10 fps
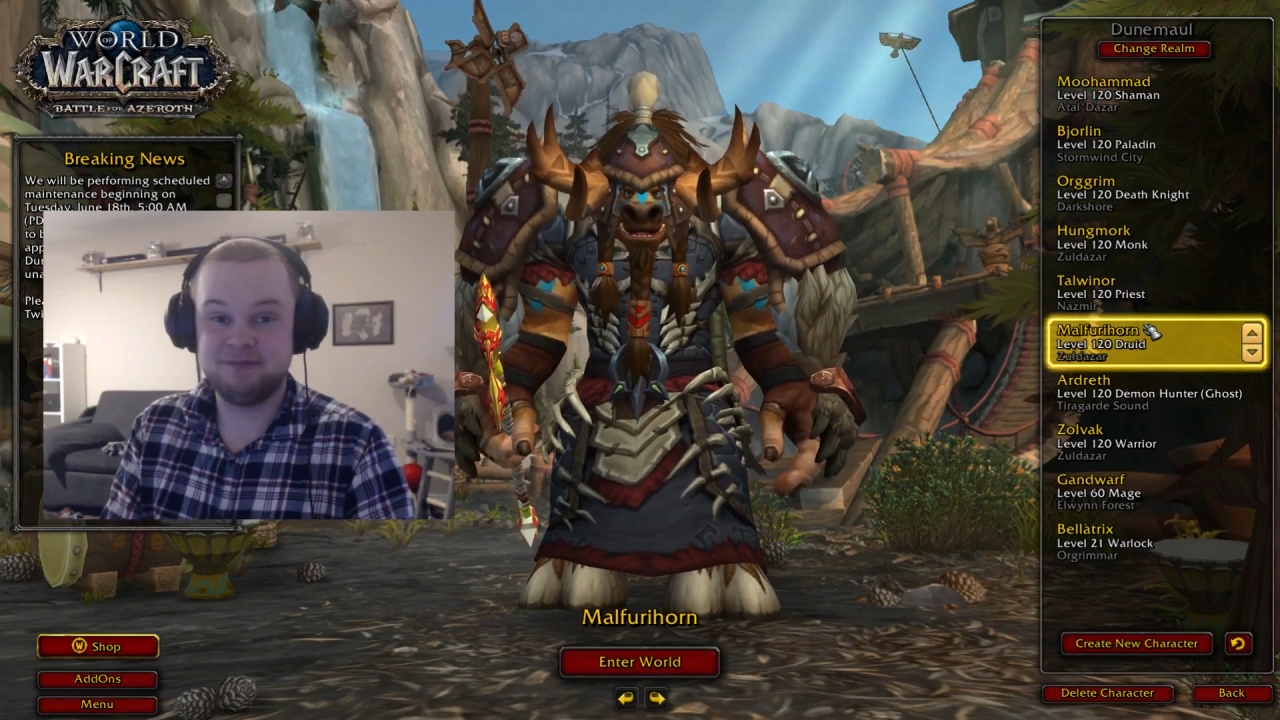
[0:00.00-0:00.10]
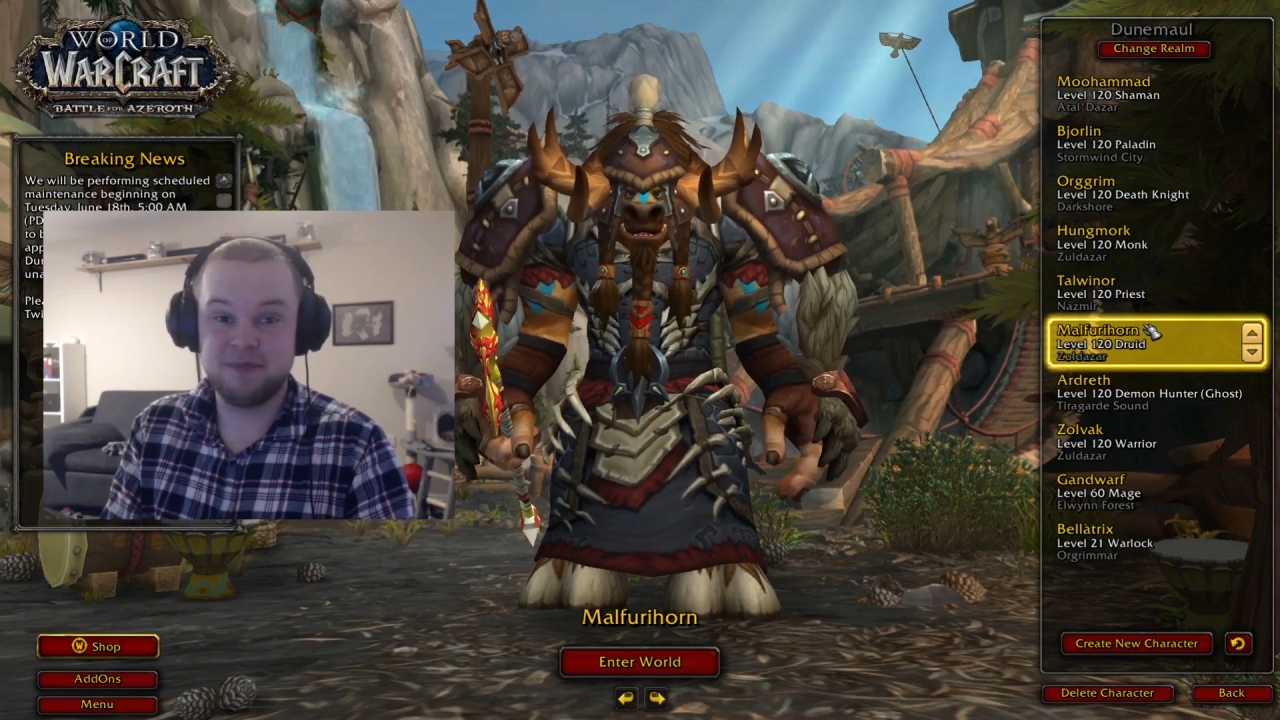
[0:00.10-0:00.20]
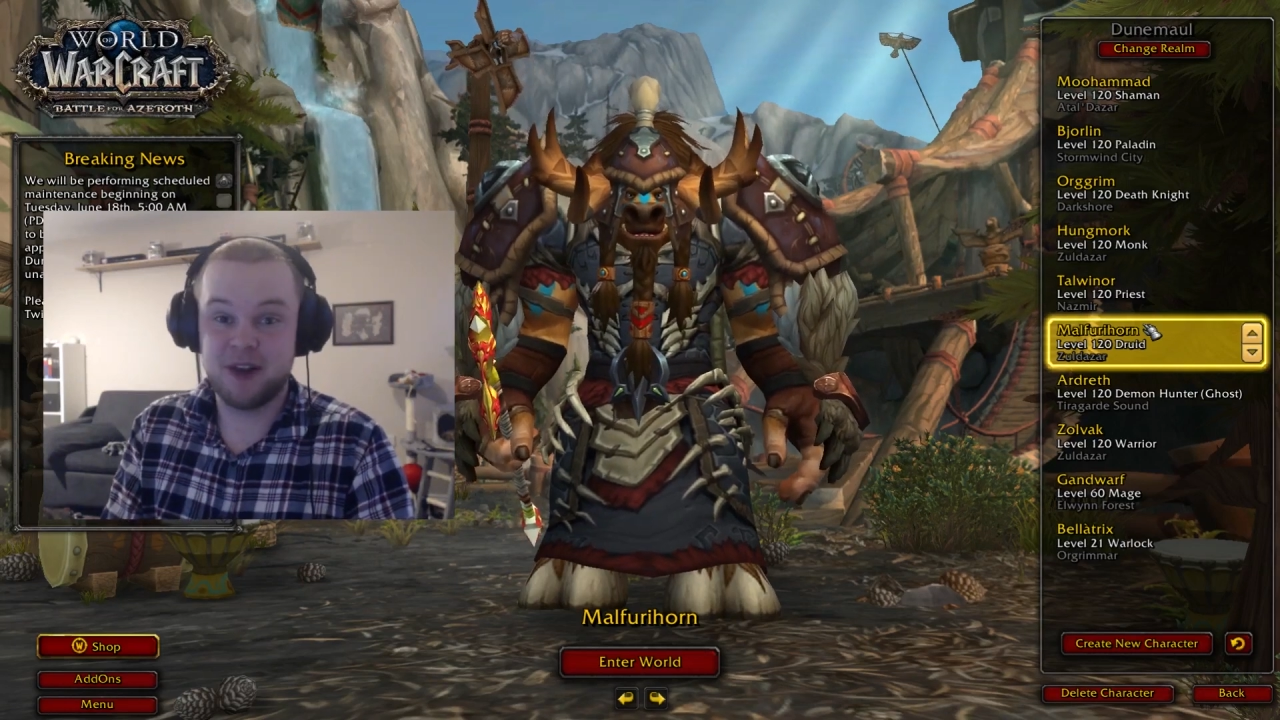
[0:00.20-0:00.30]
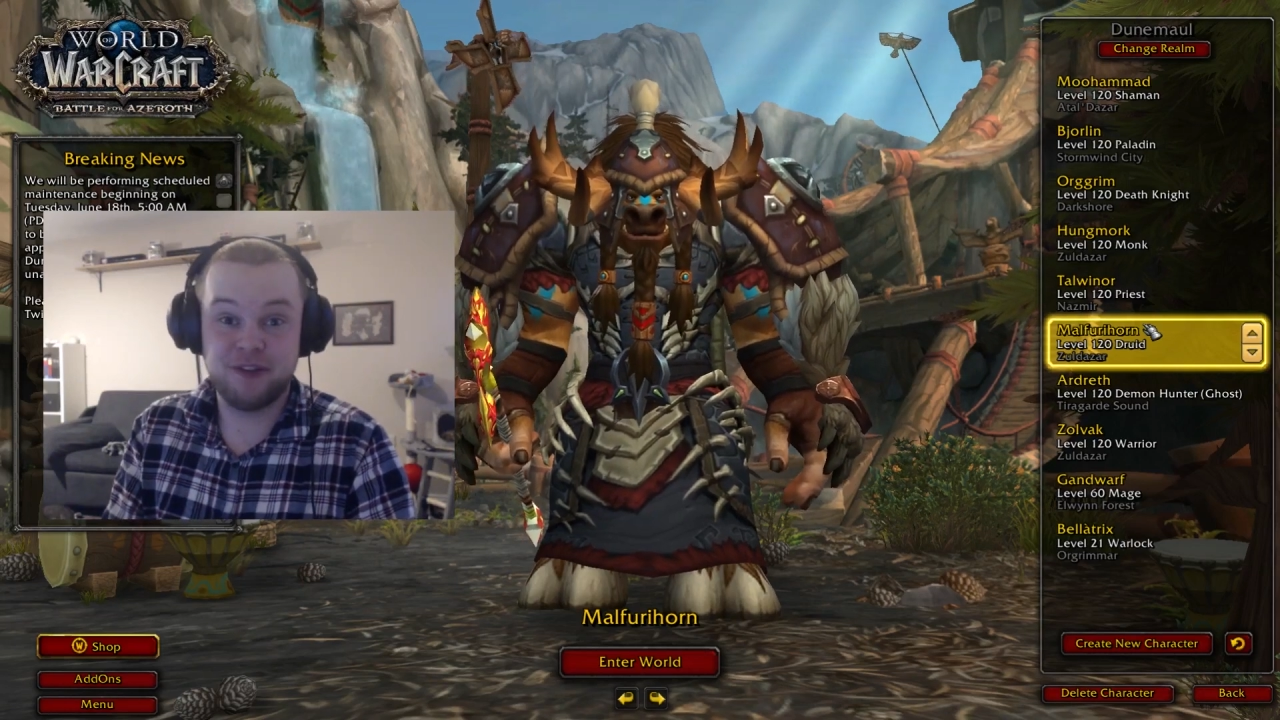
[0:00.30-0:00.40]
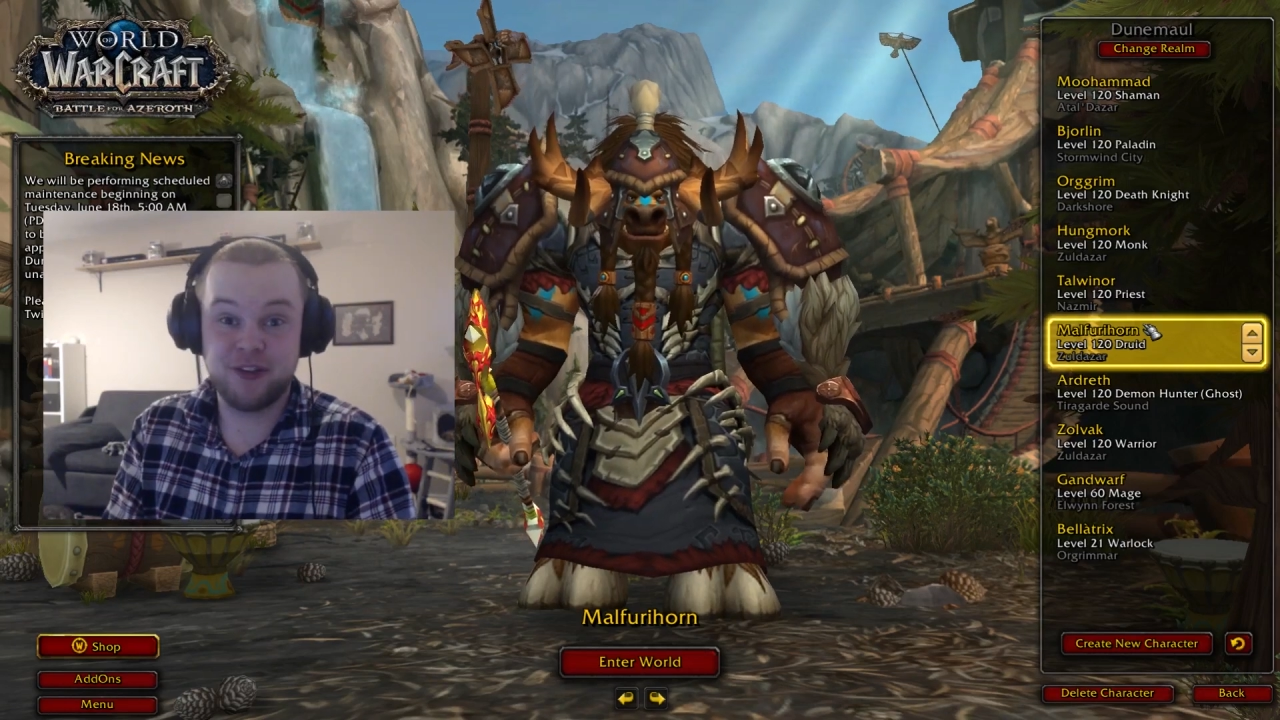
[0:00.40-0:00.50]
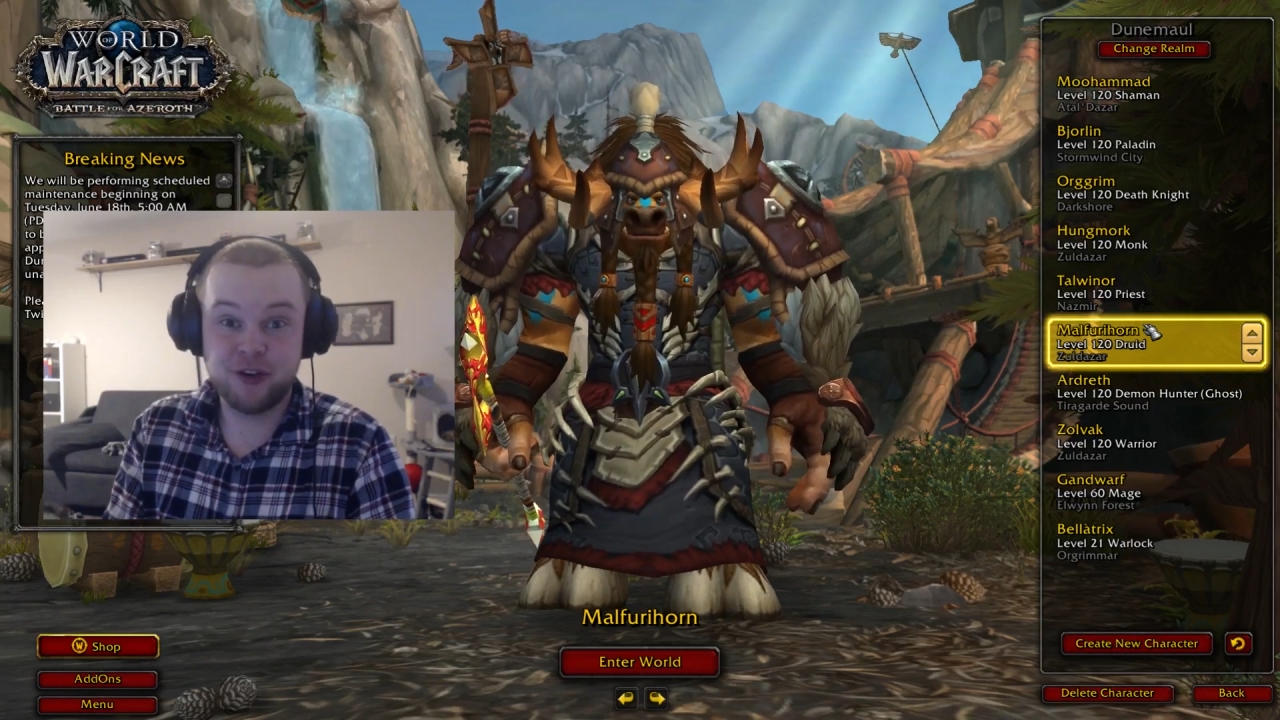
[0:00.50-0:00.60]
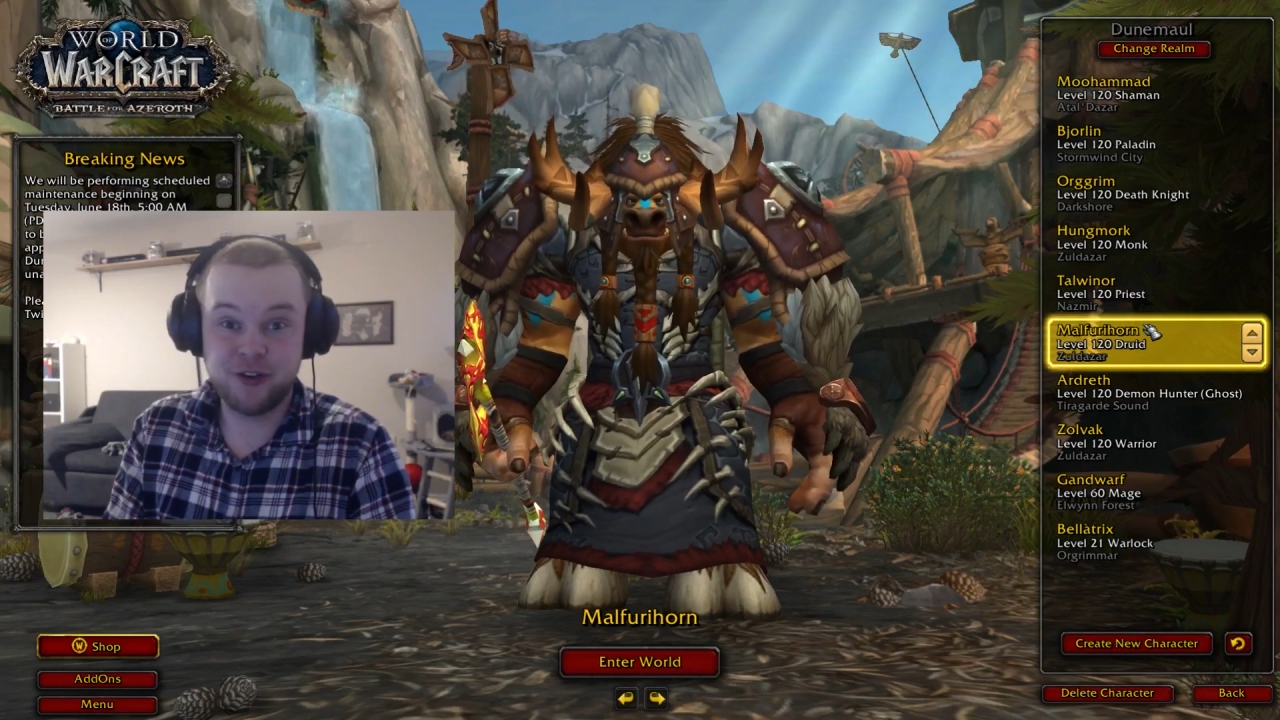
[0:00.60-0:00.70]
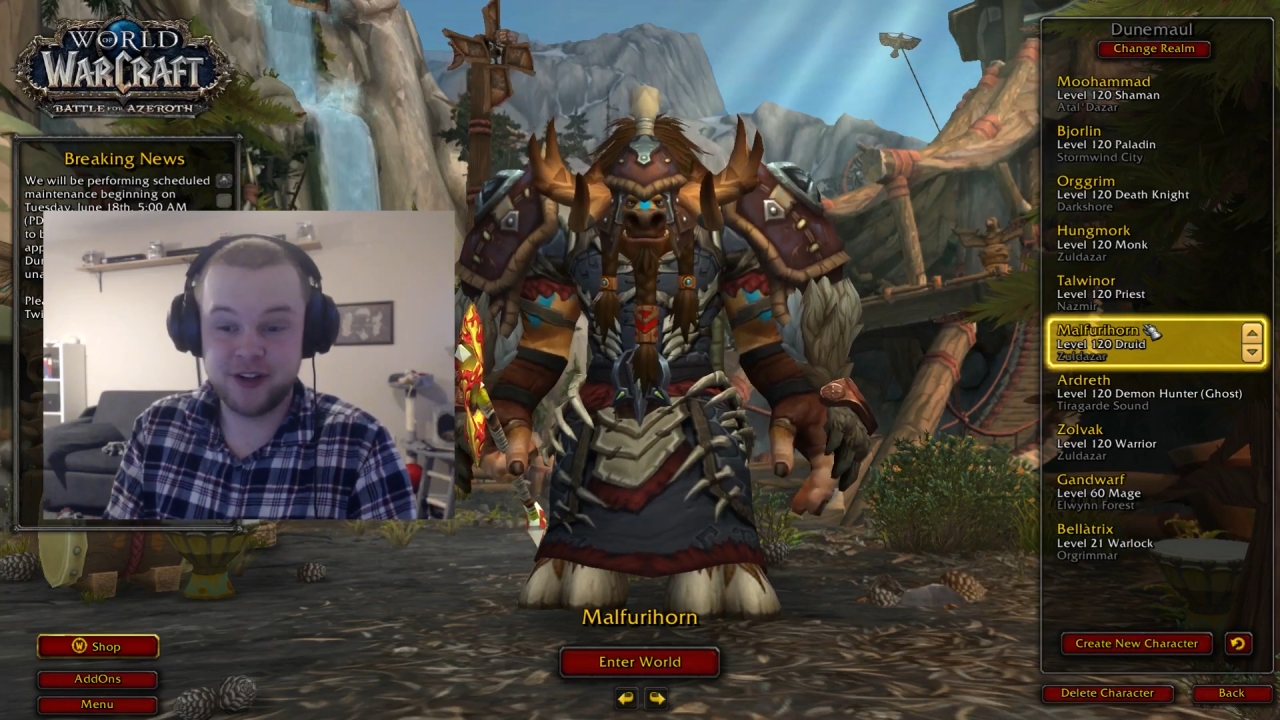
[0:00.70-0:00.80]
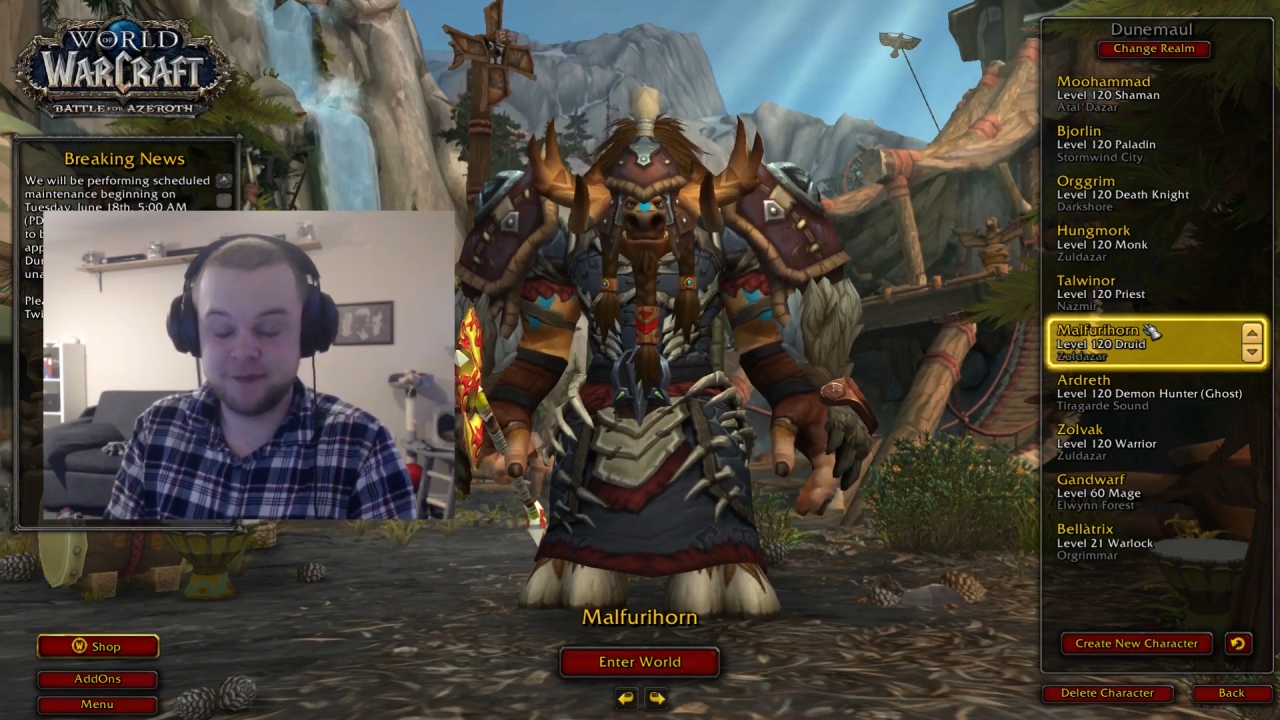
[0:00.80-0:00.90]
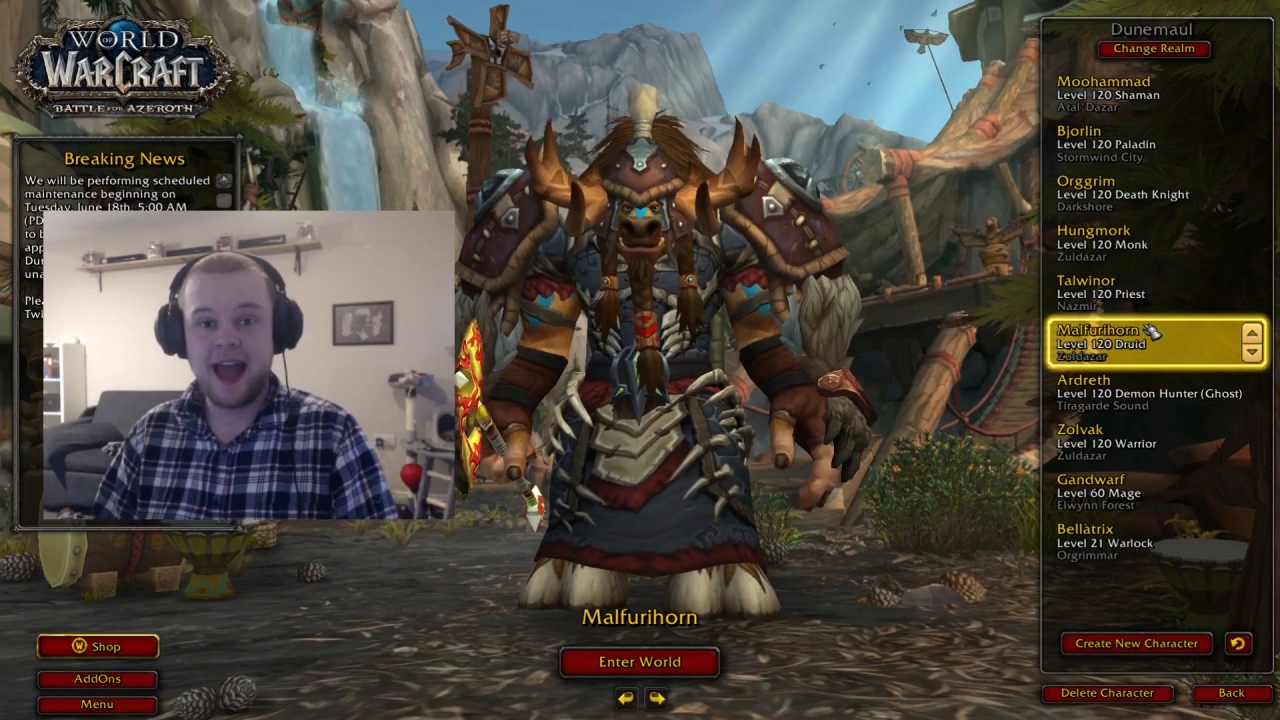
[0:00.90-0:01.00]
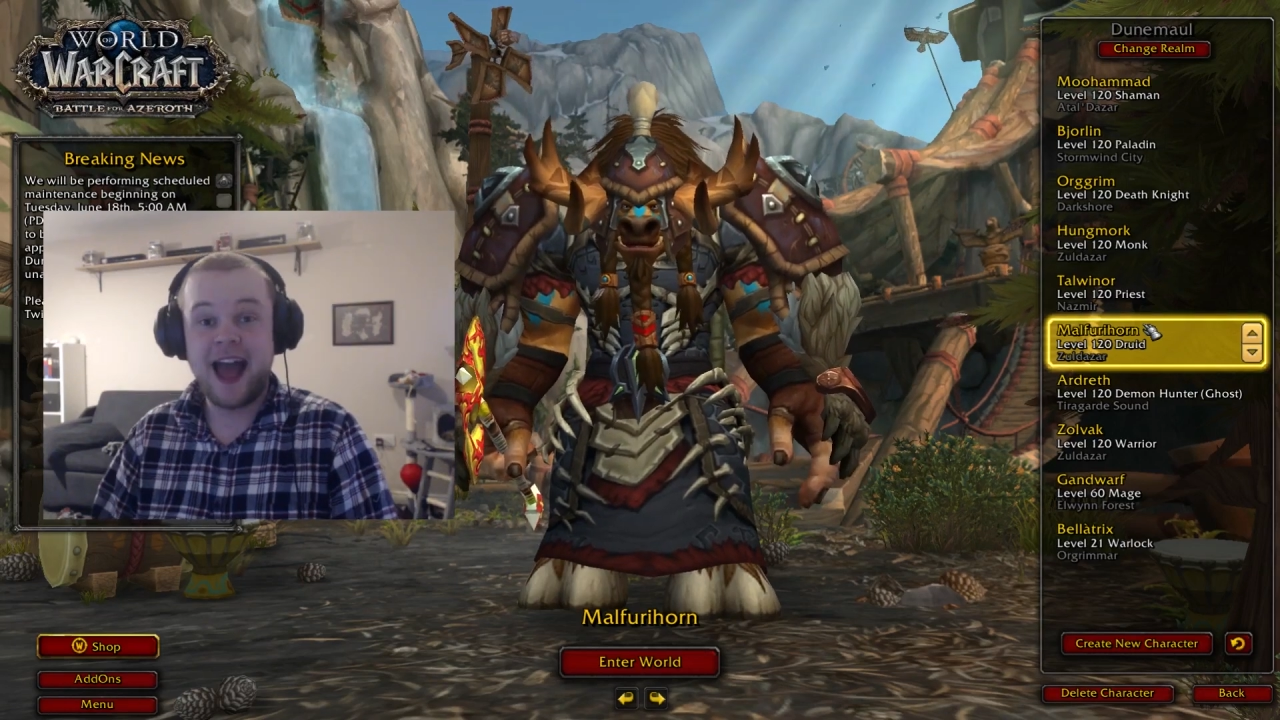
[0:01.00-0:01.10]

love the Tauren.